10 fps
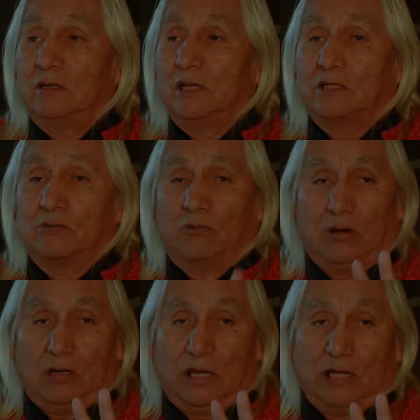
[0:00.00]
that the
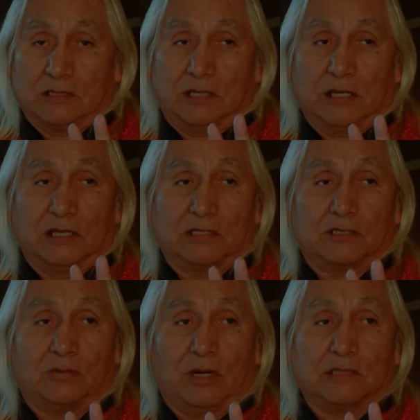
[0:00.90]
world had to
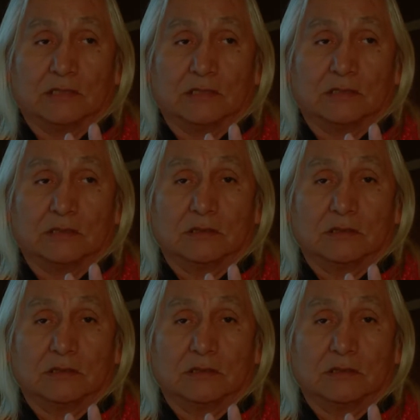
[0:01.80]
cleanse twice.